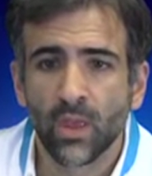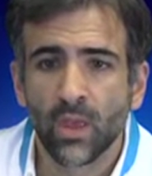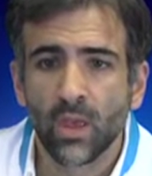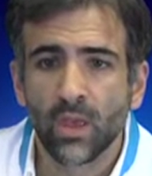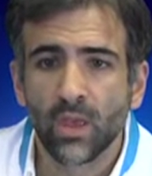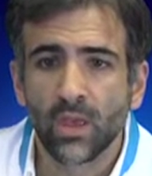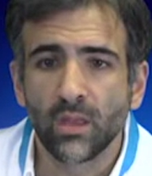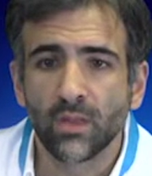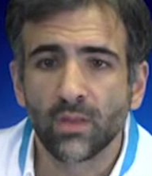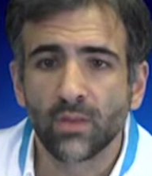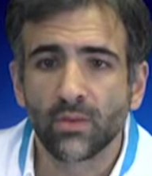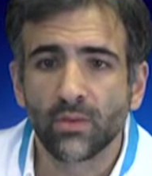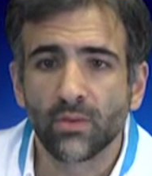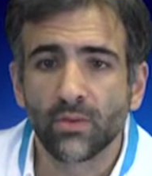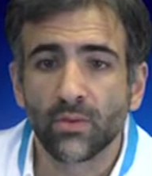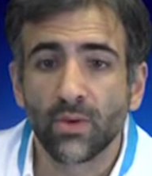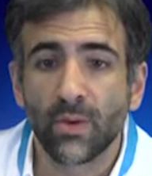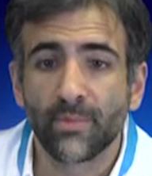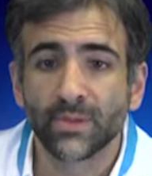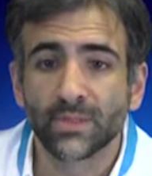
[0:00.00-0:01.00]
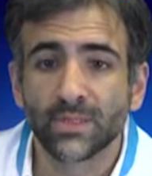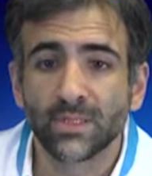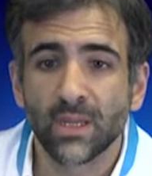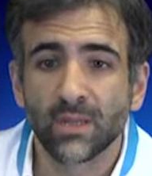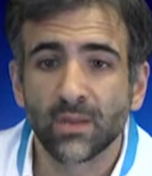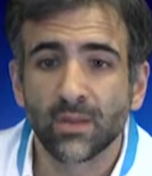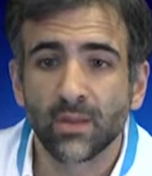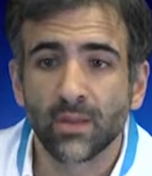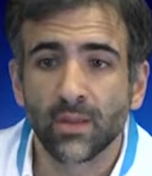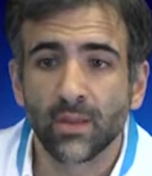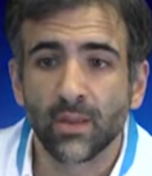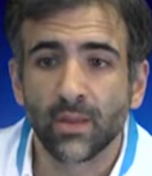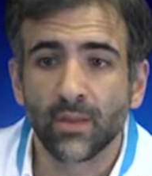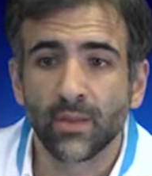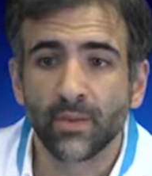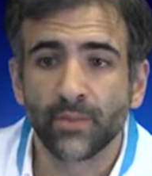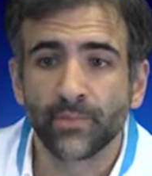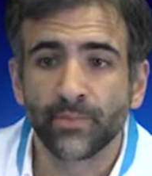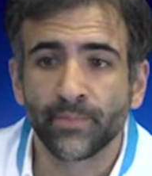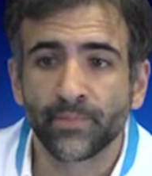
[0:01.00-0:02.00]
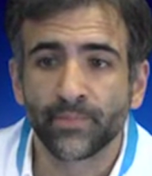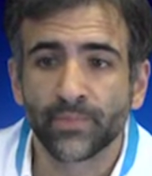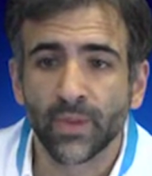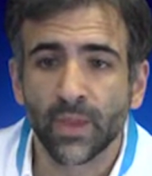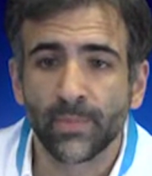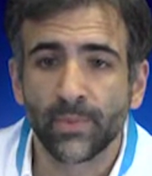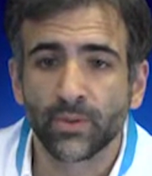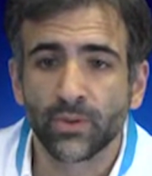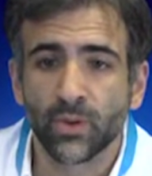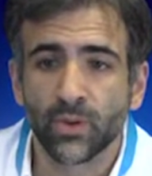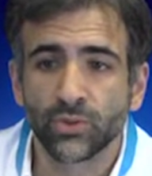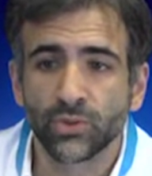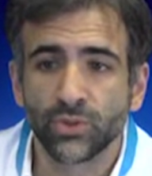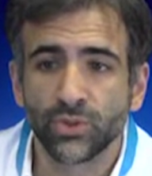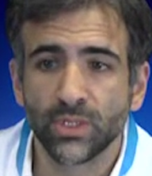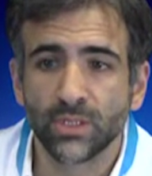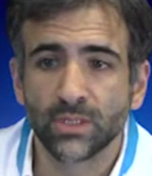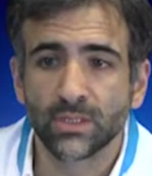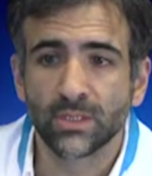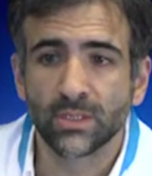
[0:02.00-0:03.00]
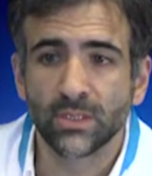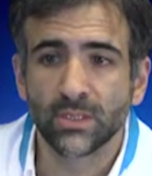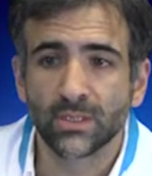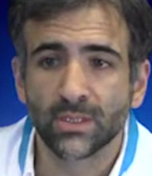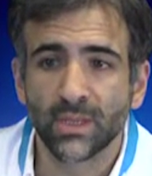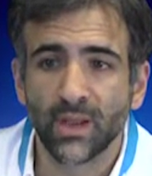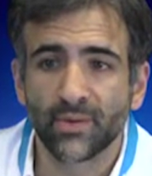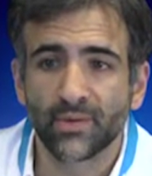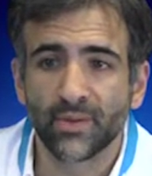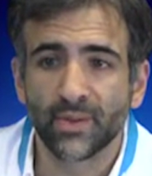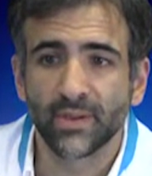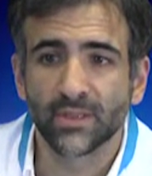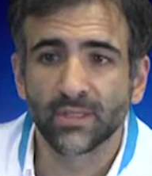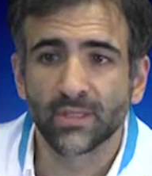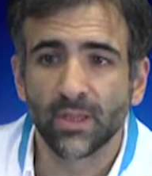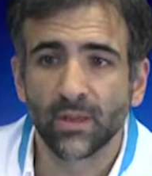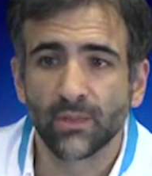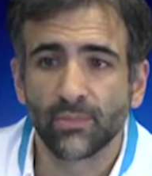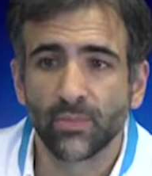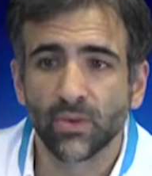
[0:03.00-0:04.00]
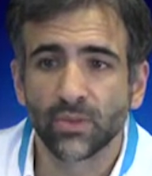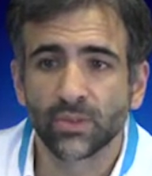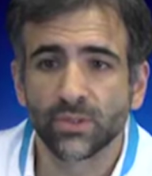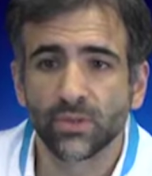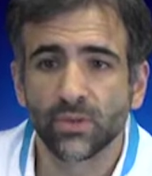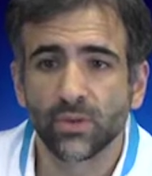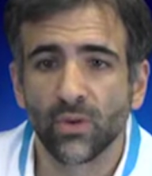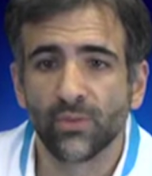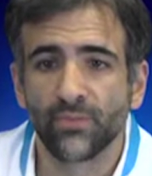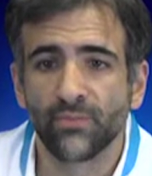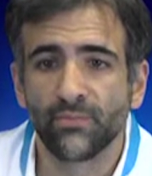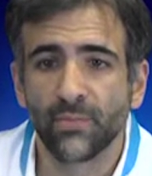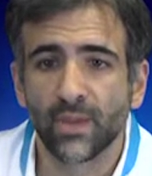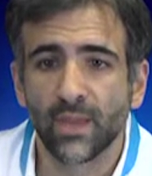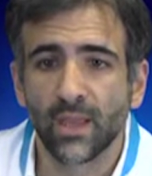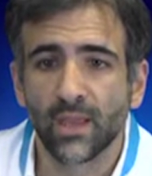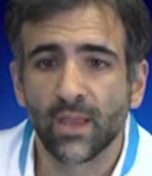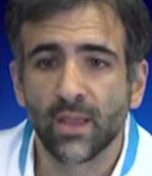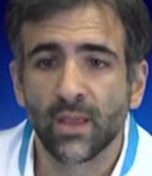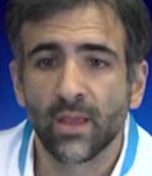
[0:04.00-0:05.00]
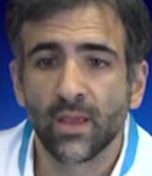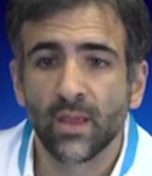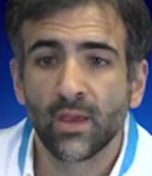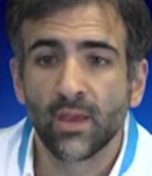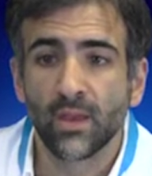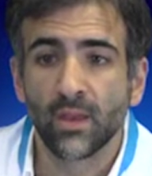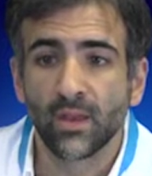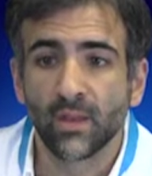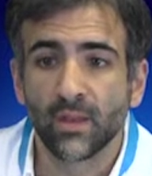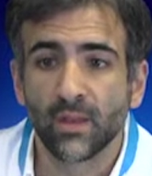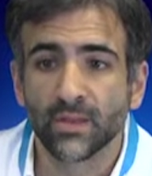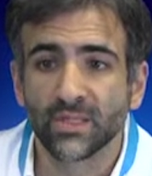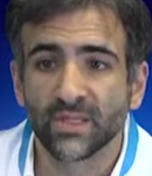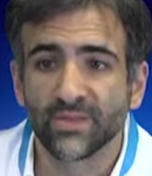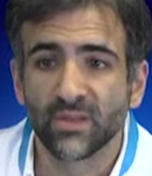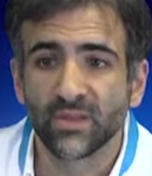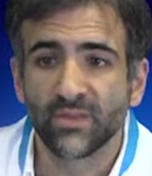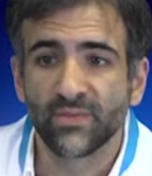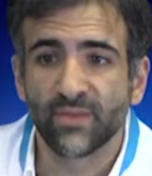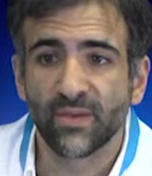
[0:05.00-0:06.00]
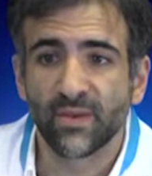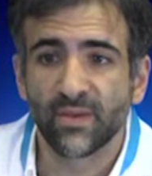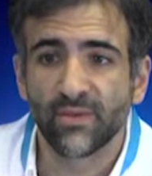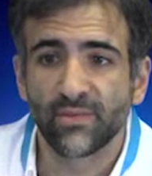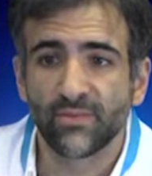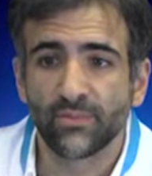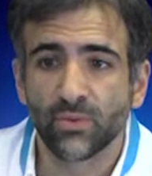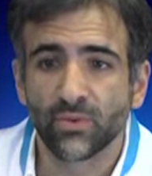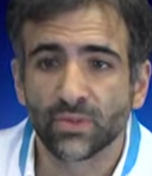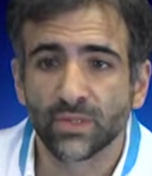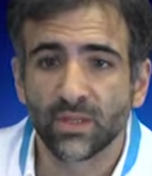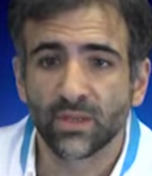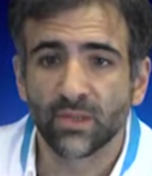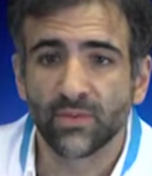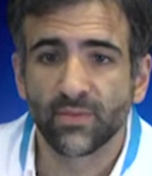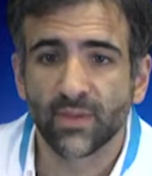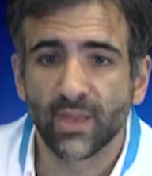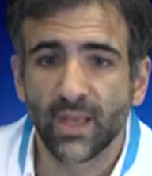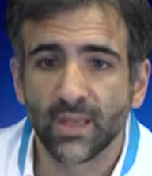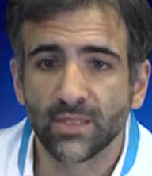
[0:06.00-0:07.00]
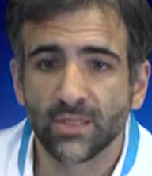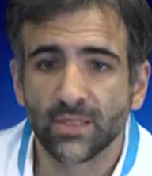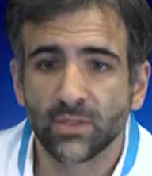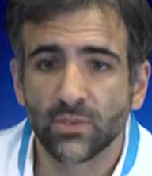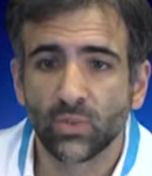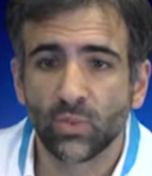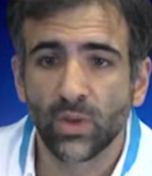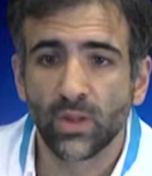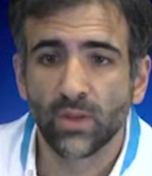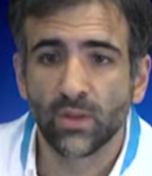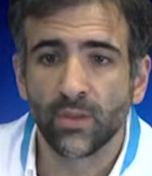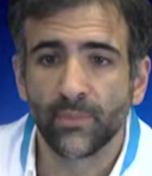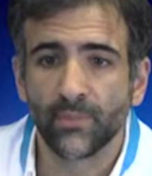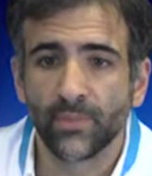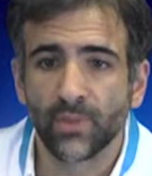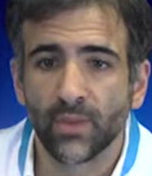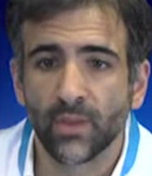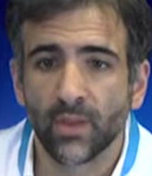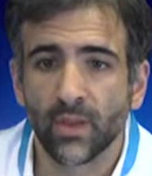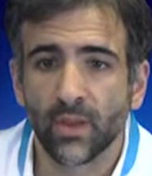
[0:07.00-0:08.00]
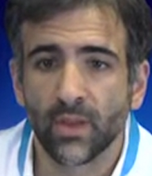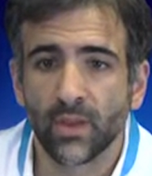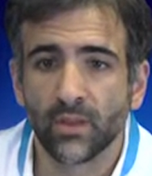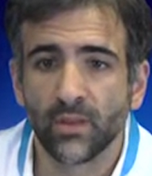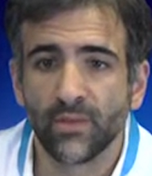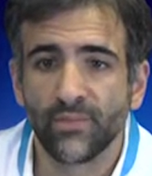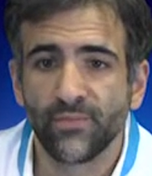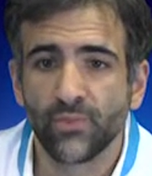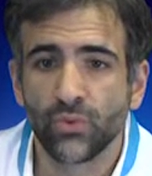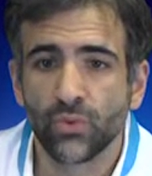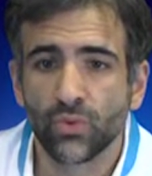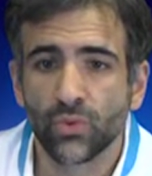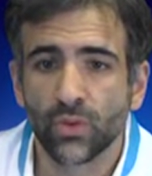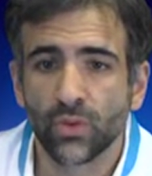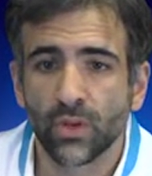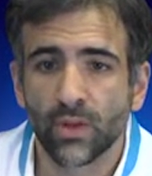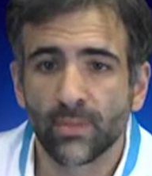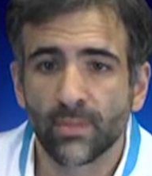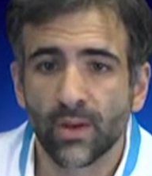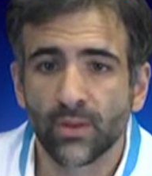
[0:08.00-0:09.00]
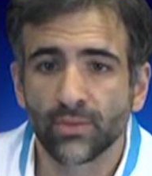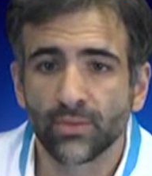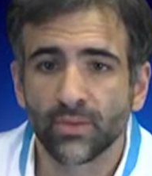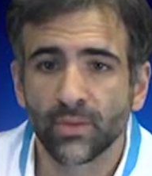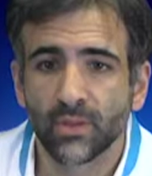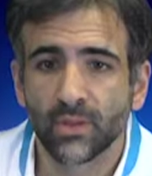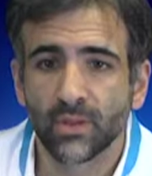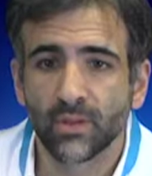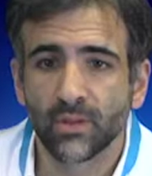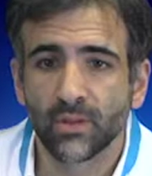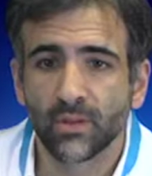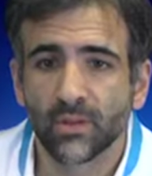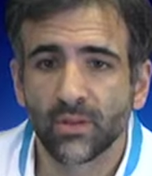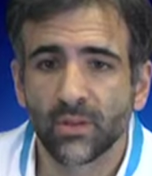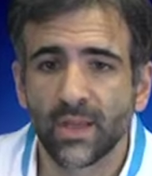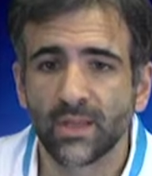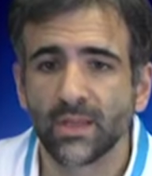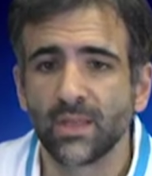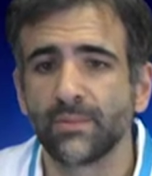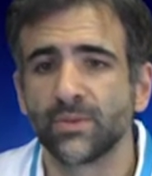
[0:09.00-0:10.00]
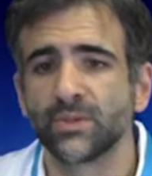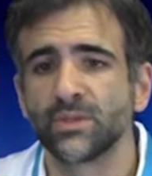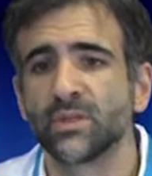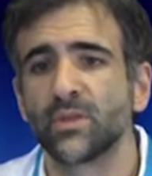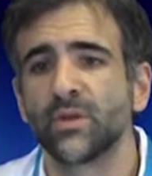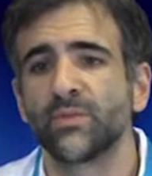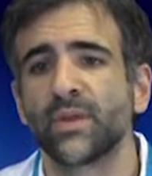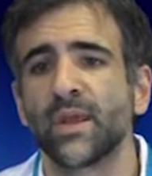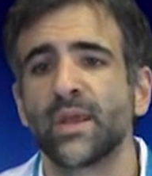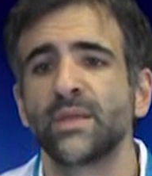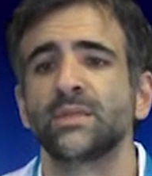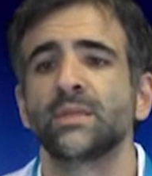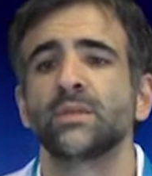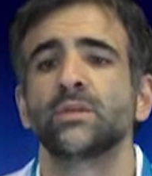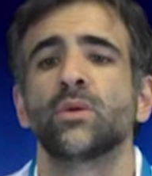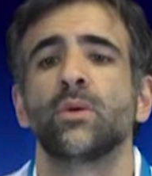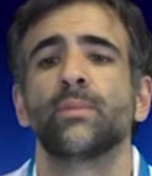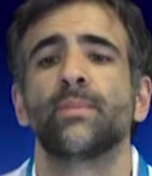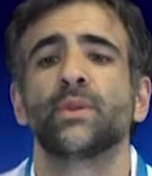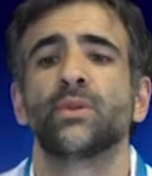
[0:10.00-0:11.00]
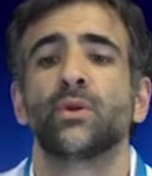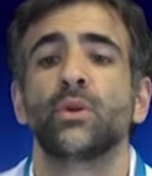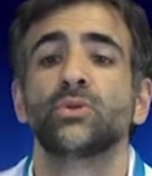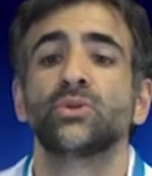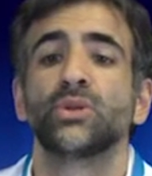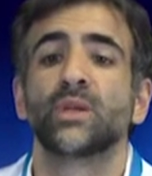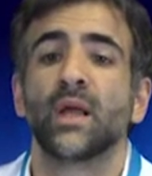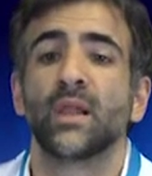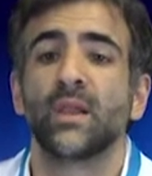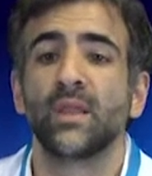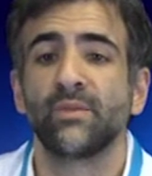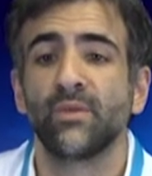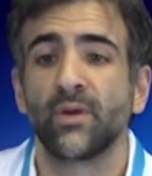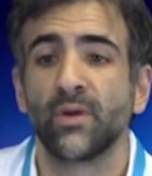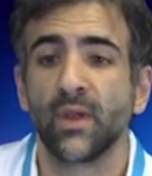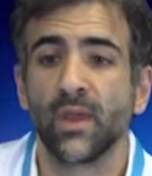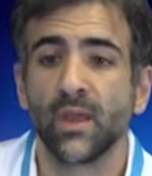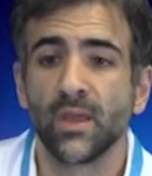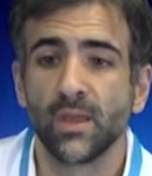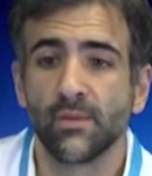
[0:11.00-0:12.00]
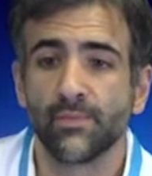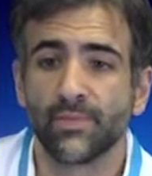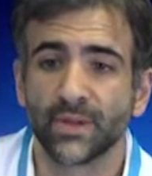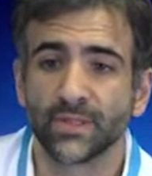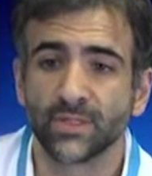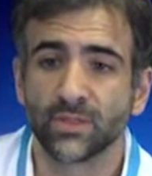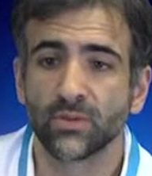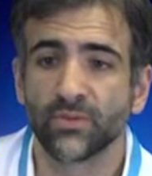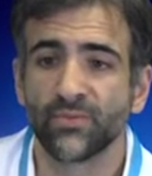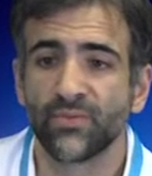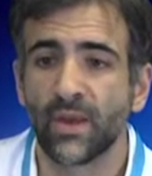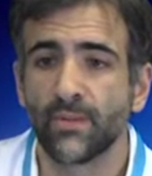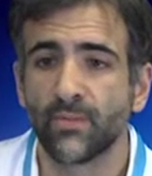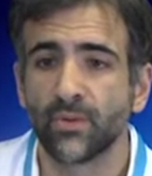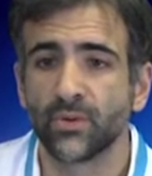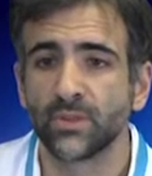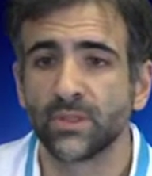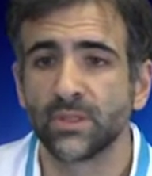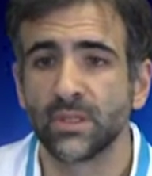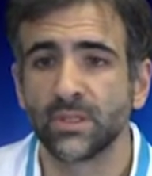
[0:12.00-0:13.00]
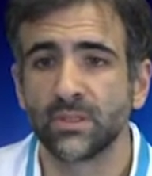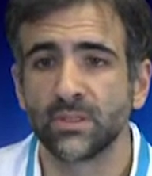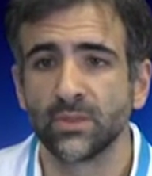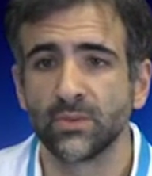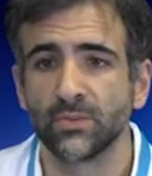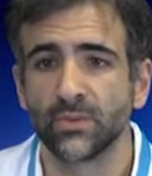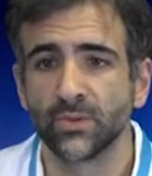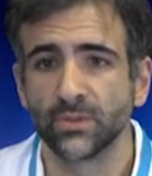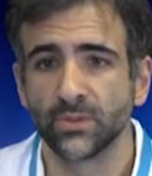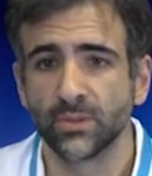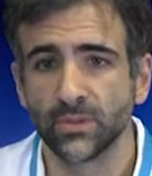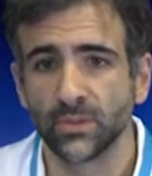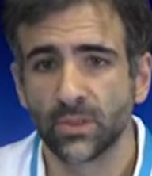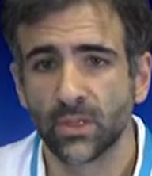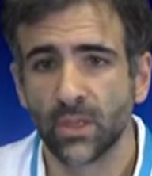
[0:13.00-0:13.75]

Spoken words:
It represents a pathology that is characteristic most of male in 75% of cases, with diffusion in about 90% of cases on pathological liver in presence of fibrosis and cirrhosis.